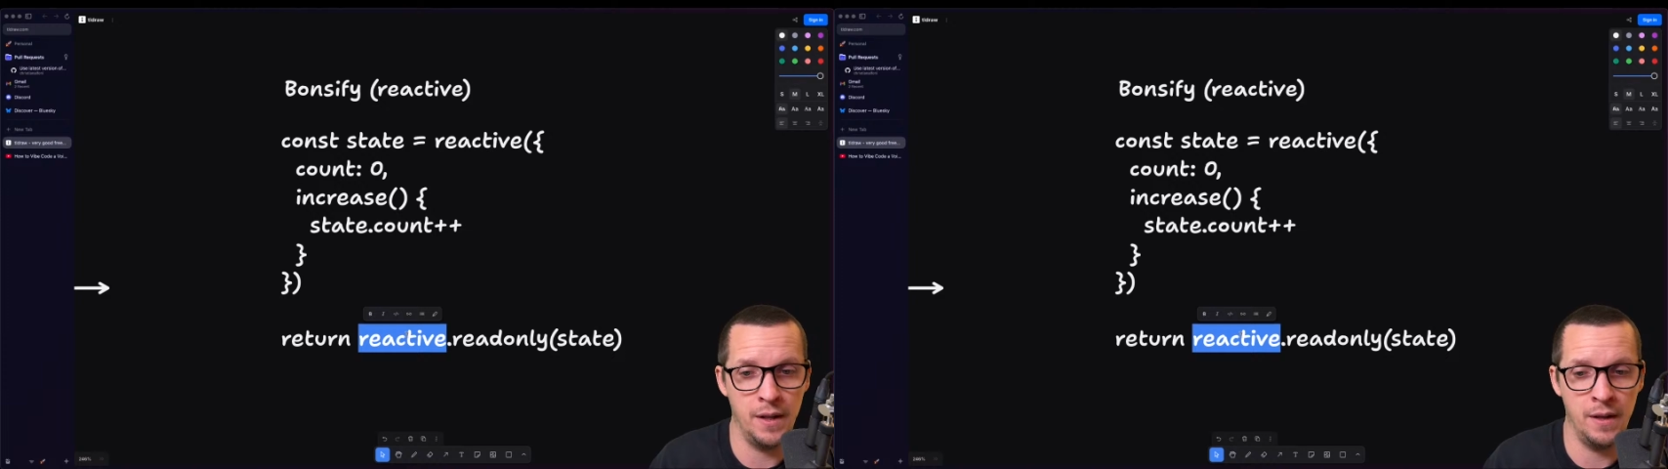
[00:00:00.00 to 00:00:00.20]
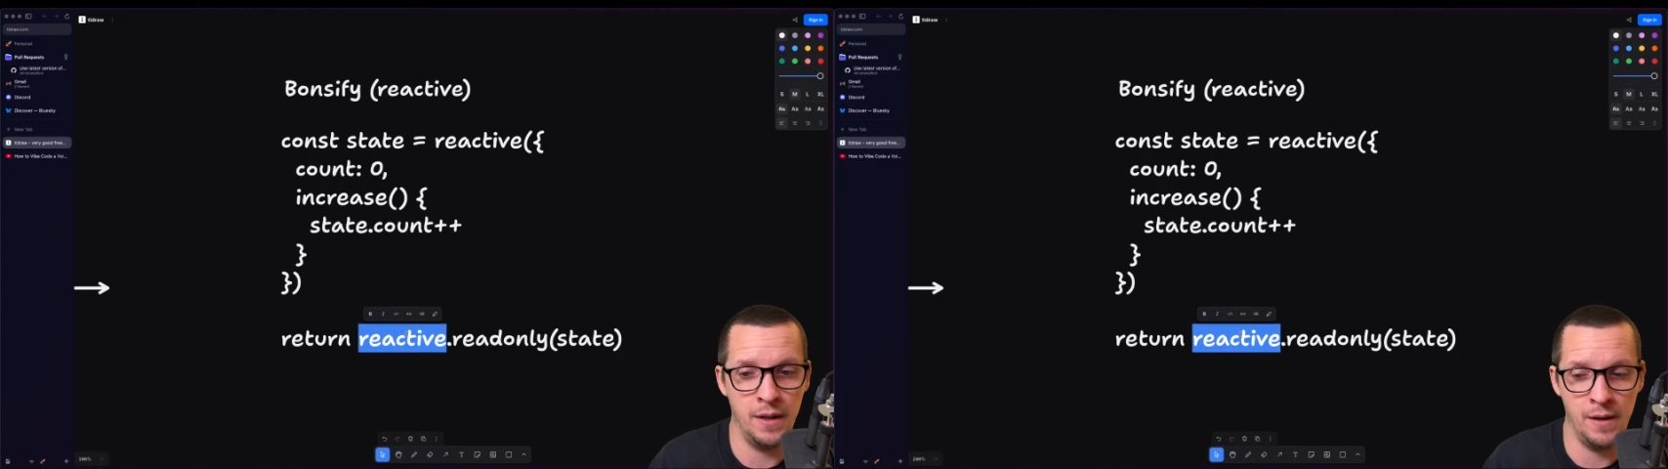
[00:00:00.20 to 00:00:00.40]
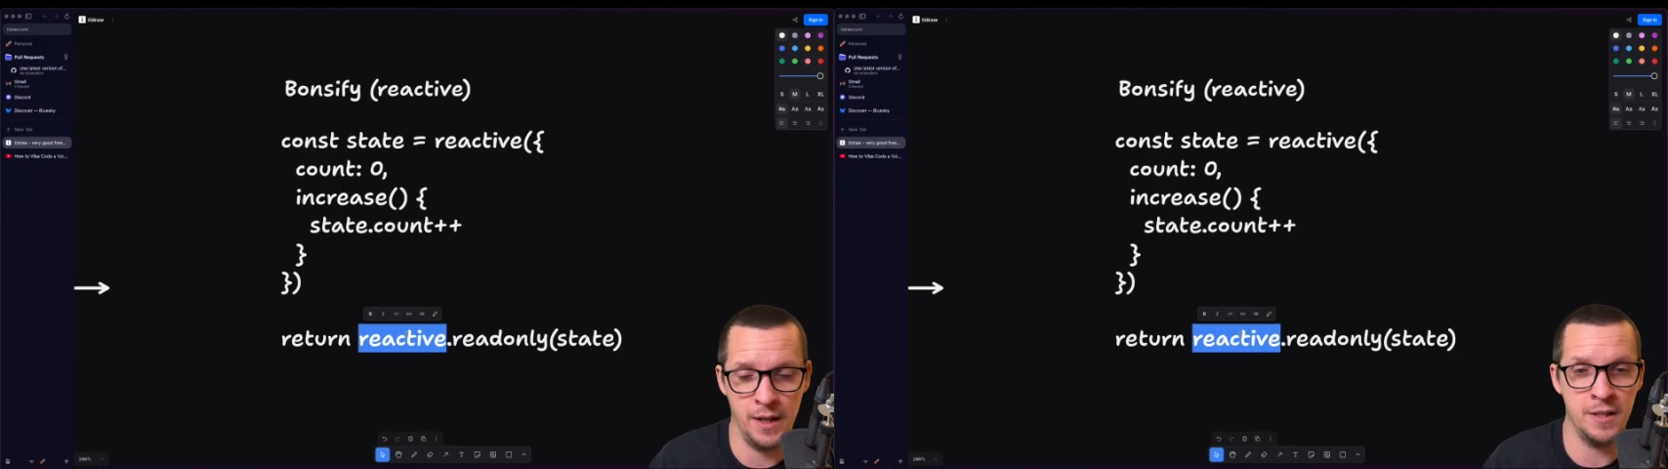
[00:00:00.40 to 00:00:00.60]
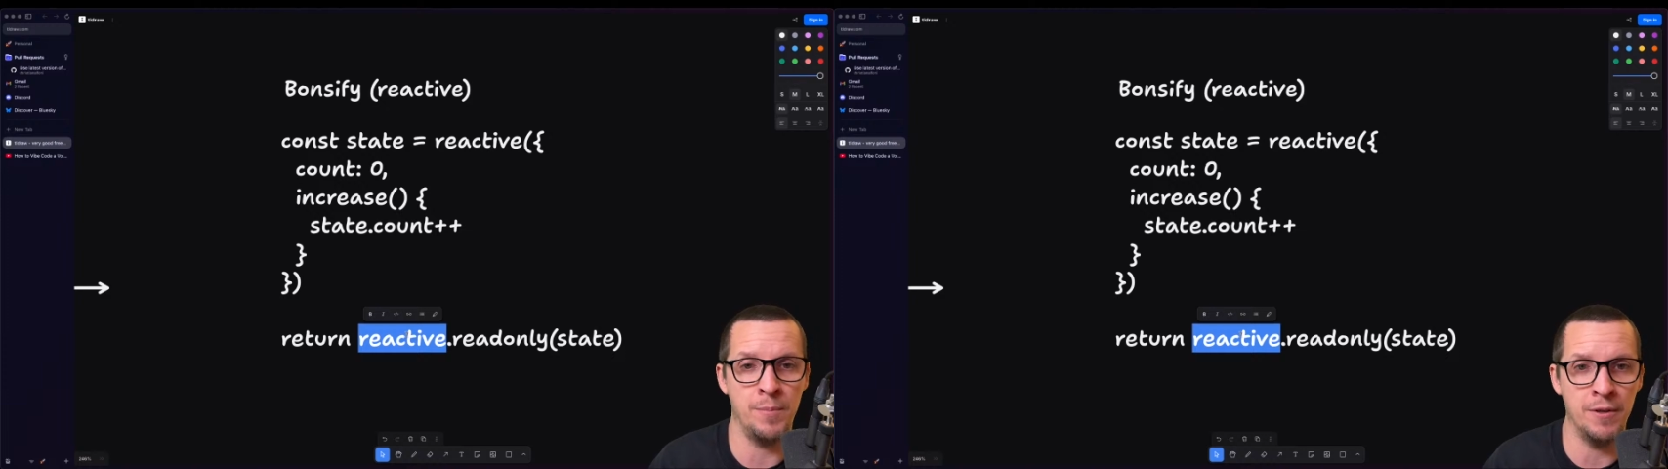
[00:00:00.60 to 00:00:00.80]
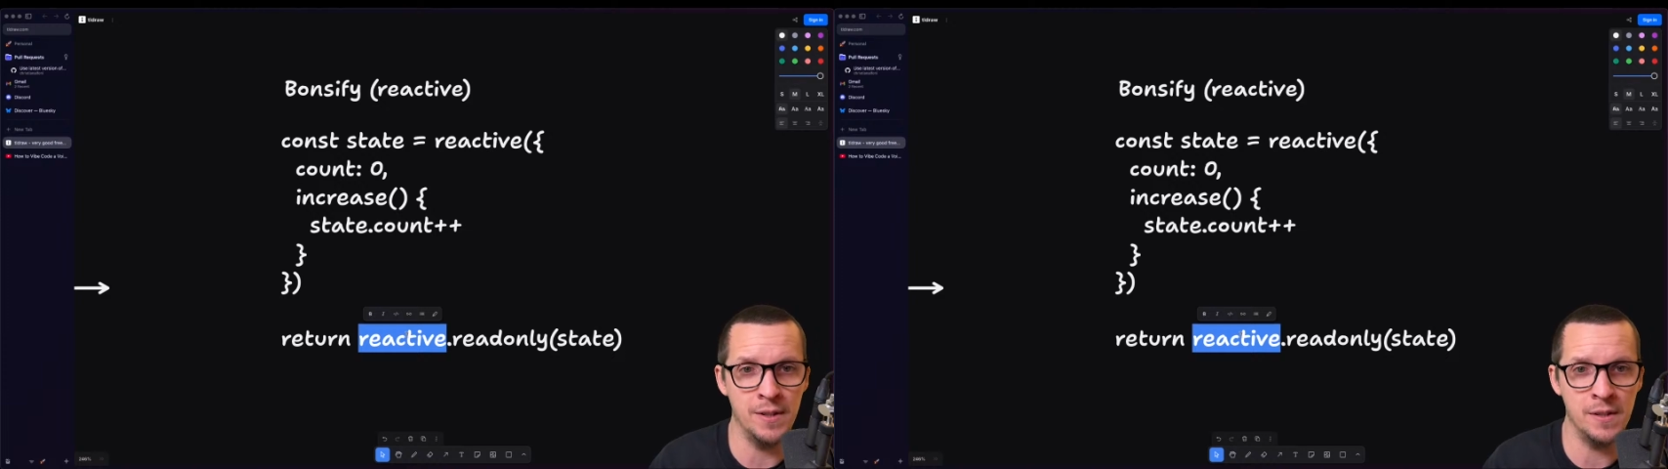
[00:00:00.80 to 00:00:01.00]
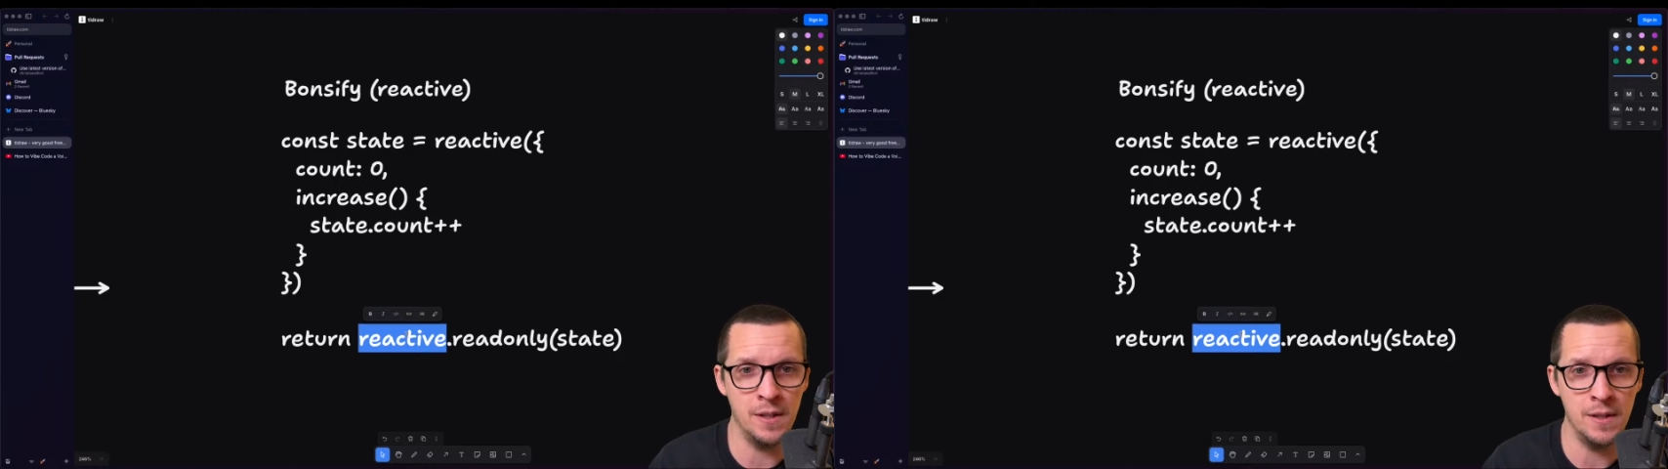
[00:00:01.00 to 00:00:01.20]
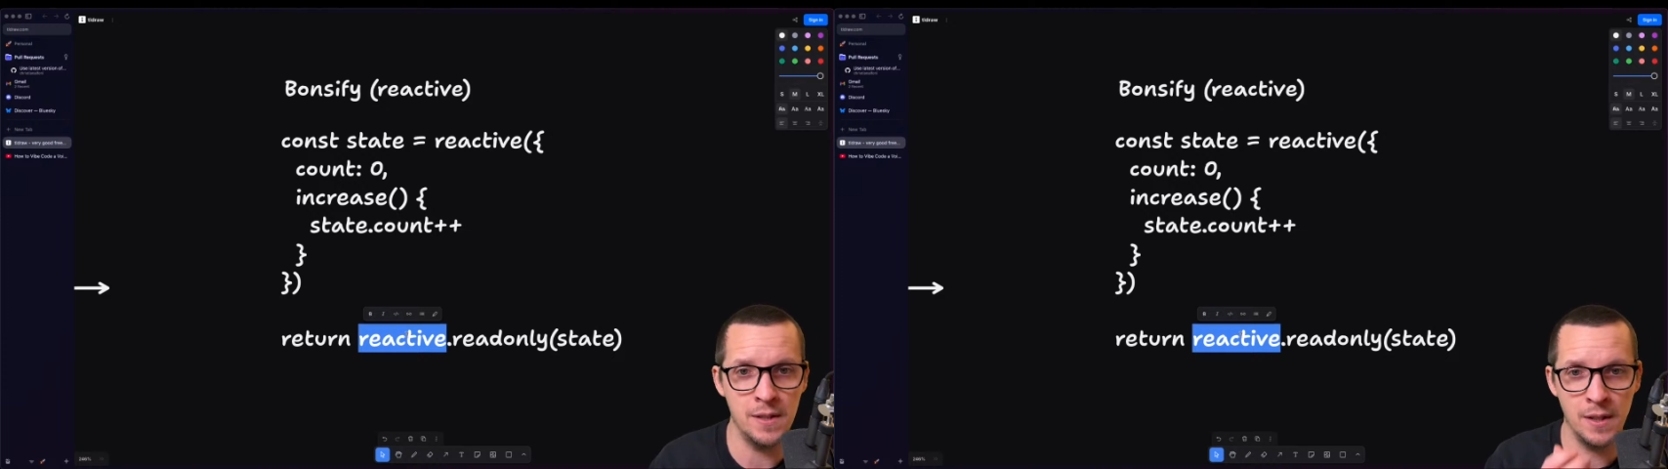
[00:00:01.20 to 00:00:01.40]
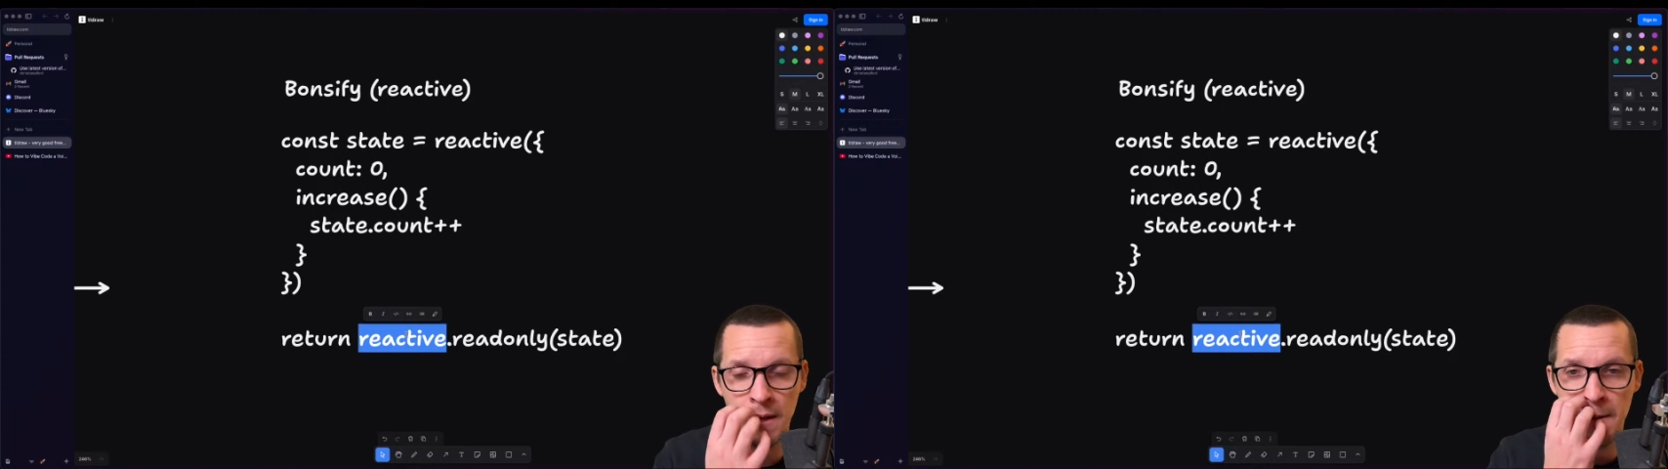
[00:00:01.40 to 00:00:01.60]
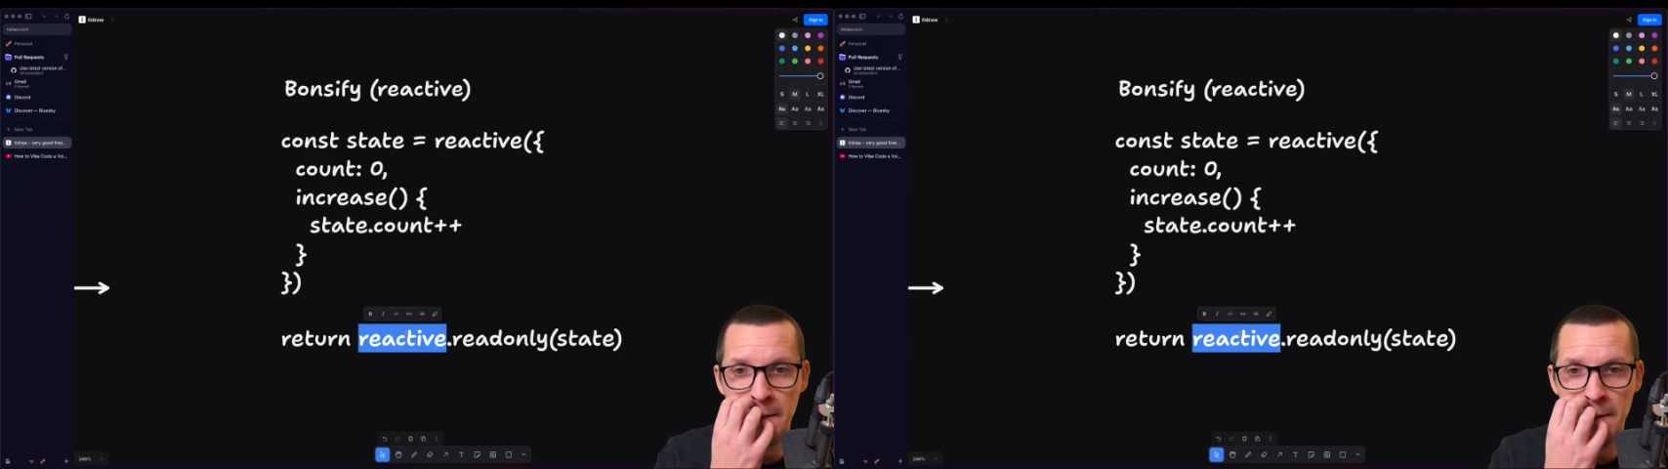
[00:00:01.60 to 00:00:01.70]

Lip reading: experiences.